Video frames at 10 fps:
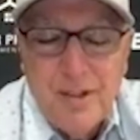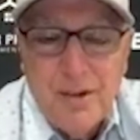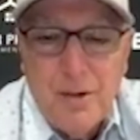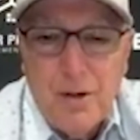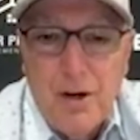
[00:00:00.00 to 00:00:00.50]

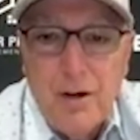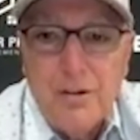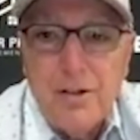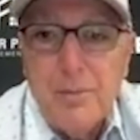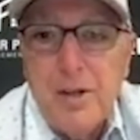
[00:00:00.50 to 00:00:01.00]
Well,
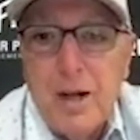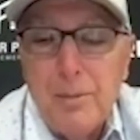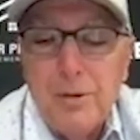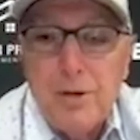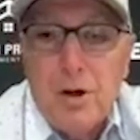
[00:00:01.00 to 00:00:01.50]
Harris,
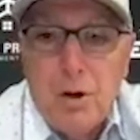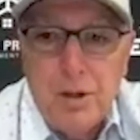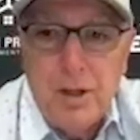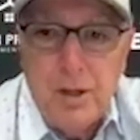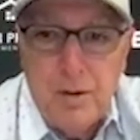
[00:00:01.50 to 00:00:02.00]
sometimes it's hard to
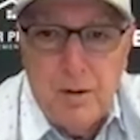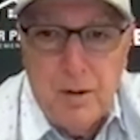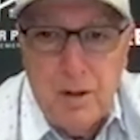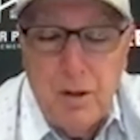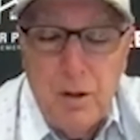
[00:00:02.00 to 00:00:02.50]
get
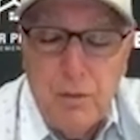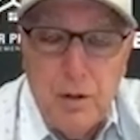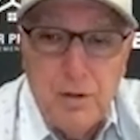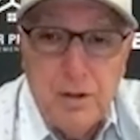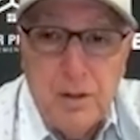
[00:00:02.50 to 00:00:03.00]
new
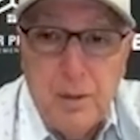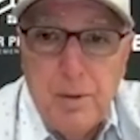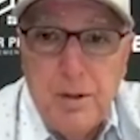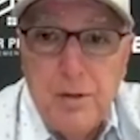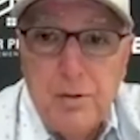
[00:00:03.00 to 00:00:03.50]
folks that come
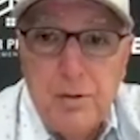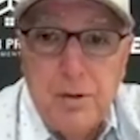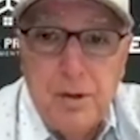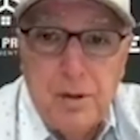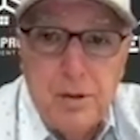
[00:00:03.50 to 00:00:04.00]
in to
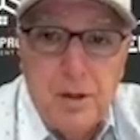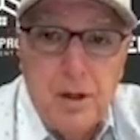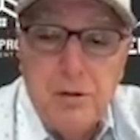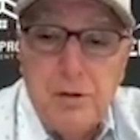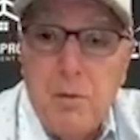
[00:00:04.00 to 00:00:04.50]

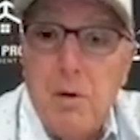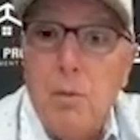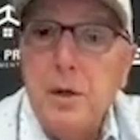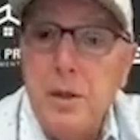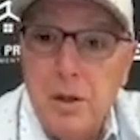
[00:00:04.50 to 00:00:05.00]
understand what
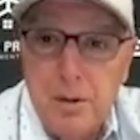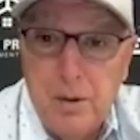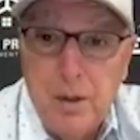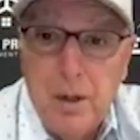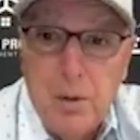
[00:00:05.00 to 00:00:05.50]
we do.
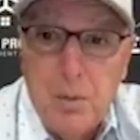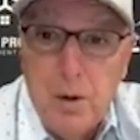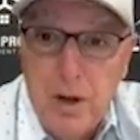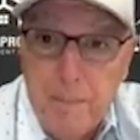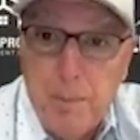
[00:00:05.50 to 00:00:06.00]
And we
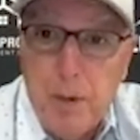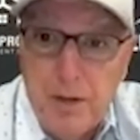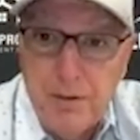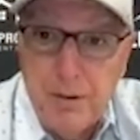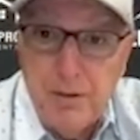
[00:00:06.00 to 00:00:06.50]
have
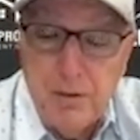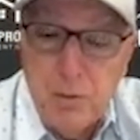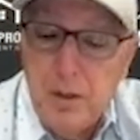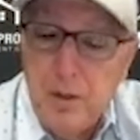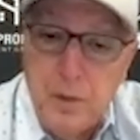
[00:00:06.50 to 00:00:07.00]
processes.
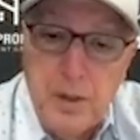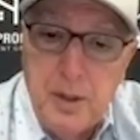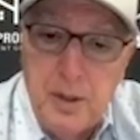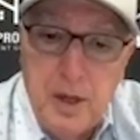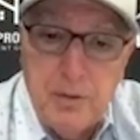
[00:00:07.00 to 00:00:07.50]
If we
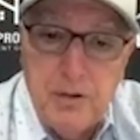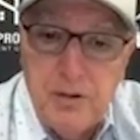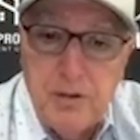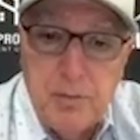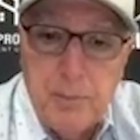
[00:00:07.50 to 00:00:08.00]
didn't have
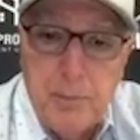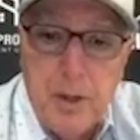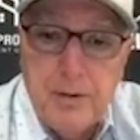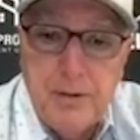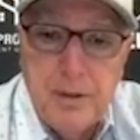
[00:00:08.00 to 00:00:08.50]
systems and
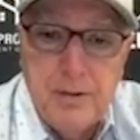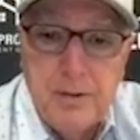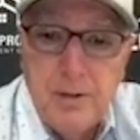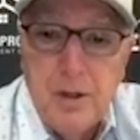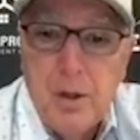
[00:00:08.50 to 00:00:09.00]

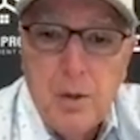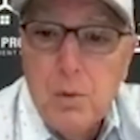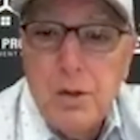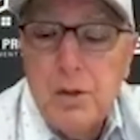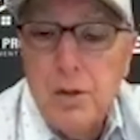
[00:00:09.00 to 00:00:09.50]
processes,
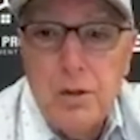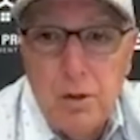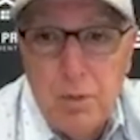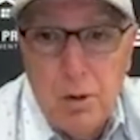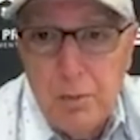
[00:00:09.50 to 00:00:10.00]
we couldn't
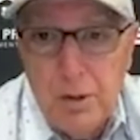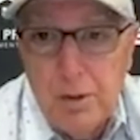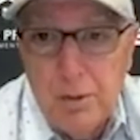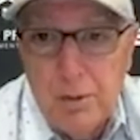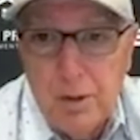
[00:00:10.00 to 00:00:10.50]
do what we
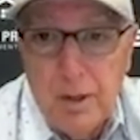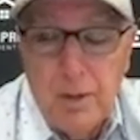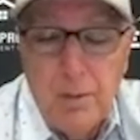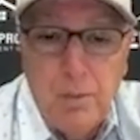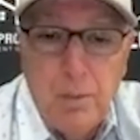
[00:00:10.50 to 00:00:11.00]
do.
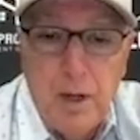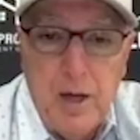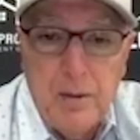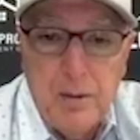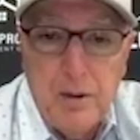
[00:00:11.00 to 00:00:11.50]
And we
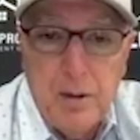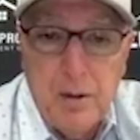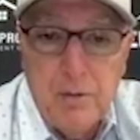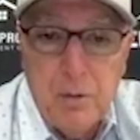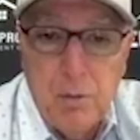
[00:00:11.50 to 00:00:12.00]
had,
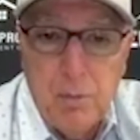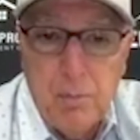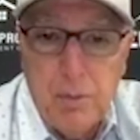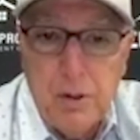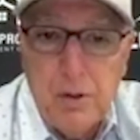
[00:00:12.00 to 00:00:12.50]
and so we're
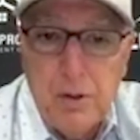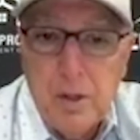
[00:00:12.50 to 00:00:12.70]
pretty